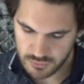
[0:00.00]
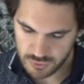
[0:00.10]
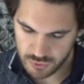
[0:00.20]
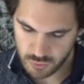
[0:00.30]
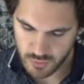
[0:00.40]

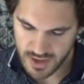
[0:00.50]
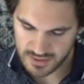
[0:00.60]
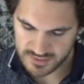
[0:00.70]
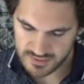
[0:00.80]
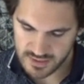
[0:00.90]

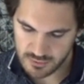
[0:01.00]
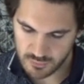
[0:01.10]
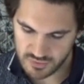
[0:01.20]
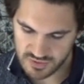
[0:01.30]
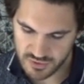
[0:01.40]
2x
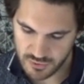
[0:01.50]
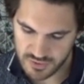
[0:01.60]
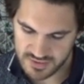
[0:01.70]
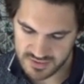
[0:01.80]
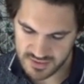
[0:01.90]
equals
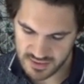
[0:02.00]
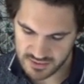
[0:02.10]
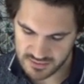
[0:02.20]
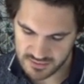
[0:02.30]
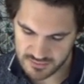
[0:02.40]

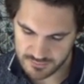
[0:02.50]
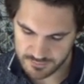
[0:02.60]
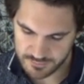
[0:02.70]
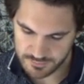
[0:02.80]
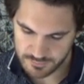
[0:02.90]
36.
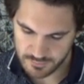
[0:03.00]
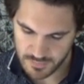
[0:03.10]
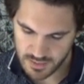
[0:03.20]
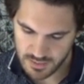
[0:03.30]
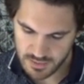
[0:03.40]

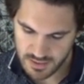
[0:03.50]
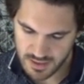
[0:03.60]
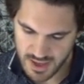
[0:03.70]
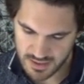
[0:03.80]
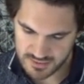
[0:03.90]

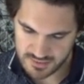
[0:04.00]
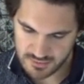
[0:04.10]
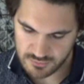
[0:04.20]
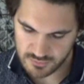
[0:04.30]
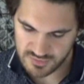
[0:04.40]
X
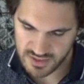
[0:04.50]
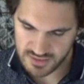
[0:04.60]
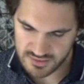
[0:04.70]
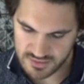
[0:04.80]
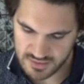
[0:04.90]
equals
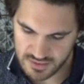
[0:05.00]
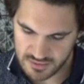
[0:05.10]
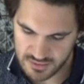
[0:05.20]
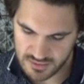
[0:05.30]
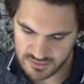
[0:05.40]

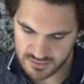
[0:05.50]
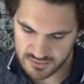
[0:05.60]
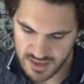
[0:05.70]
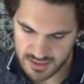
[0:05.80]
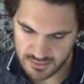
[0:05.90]
18. Isn't
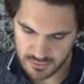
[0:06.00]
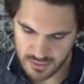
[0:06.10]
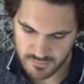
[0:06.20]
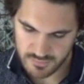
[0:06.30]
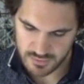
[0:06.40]
that
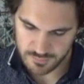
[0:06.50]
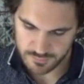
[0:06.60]
lovely?